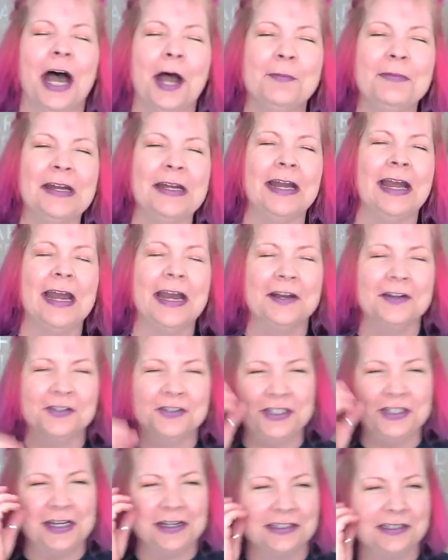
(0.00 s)
I mean an
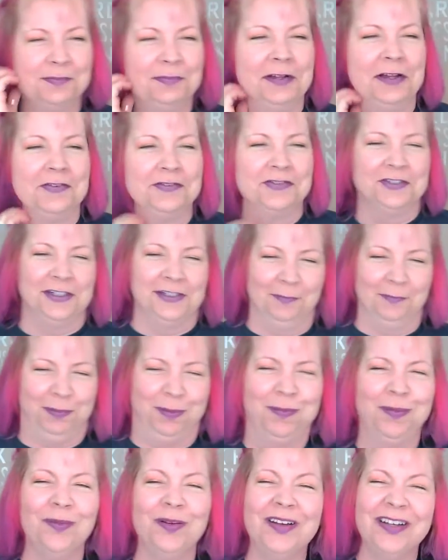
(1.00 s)
energy explosion.